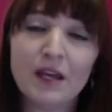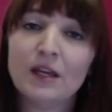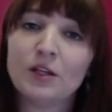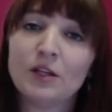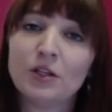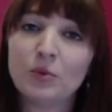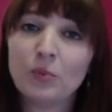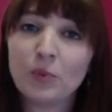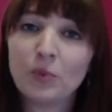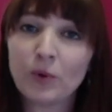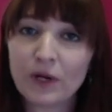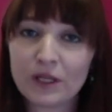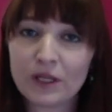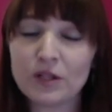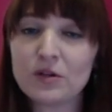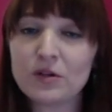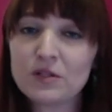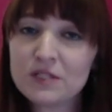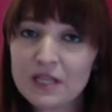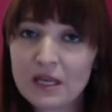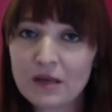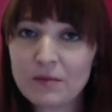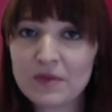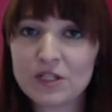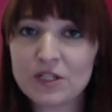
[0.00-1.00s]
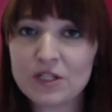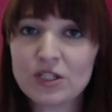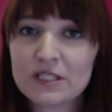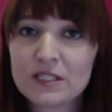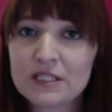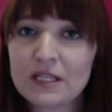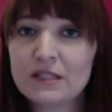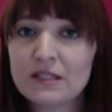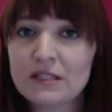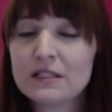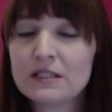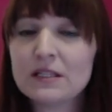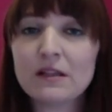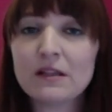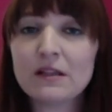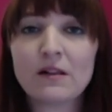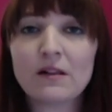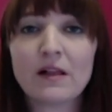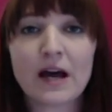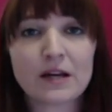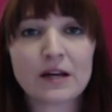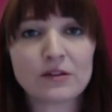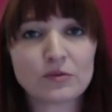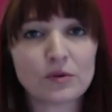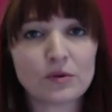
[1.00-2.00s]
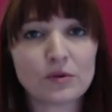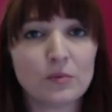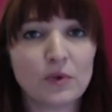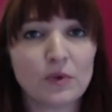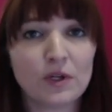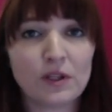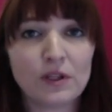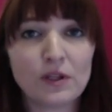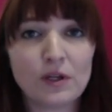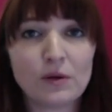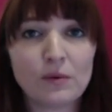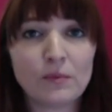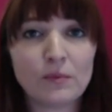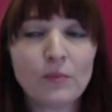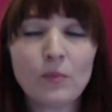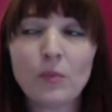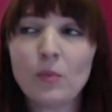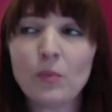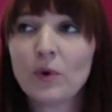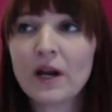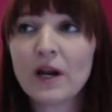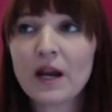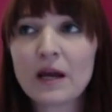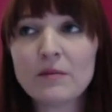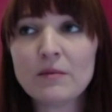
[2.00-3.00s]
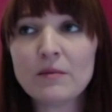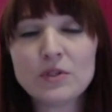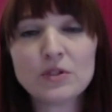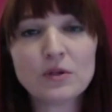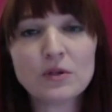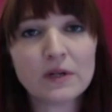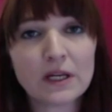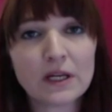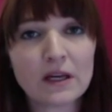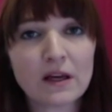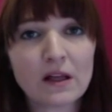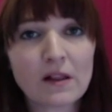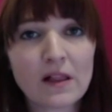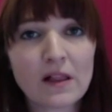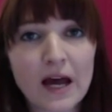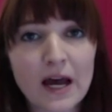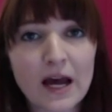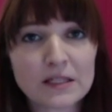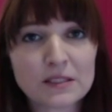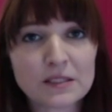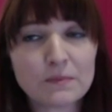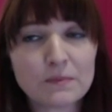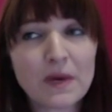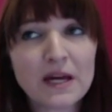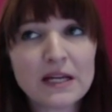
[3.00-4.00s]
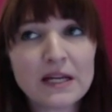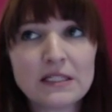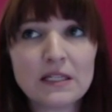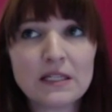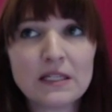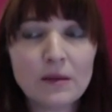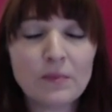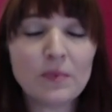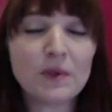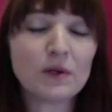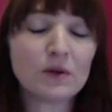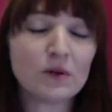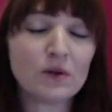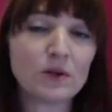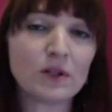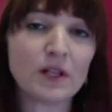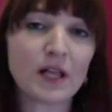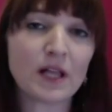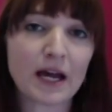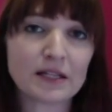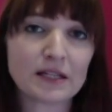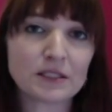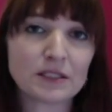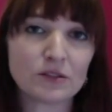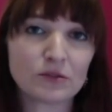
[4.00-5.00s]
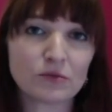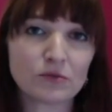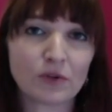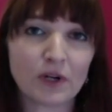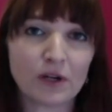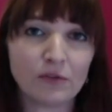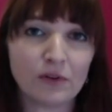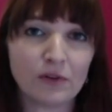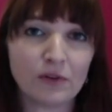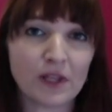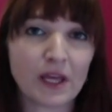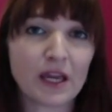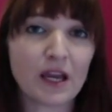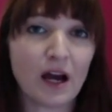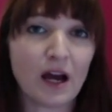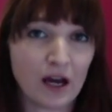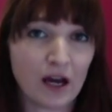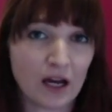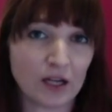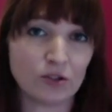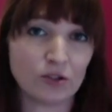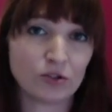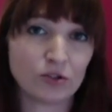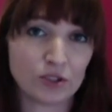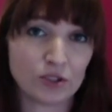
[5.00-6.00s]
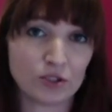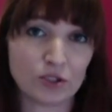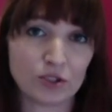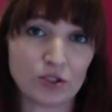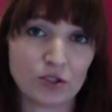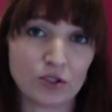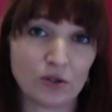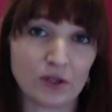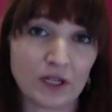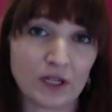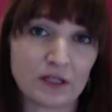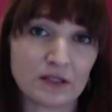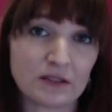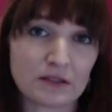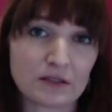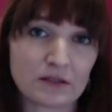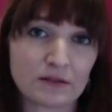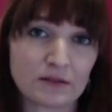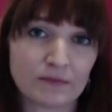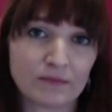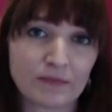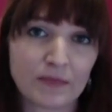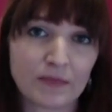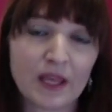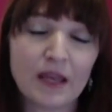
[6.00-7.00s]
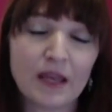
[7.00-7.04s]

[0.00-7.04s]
You bring those images into the classroom with you. When I'm doing a class, my typical class is roughly 100 students.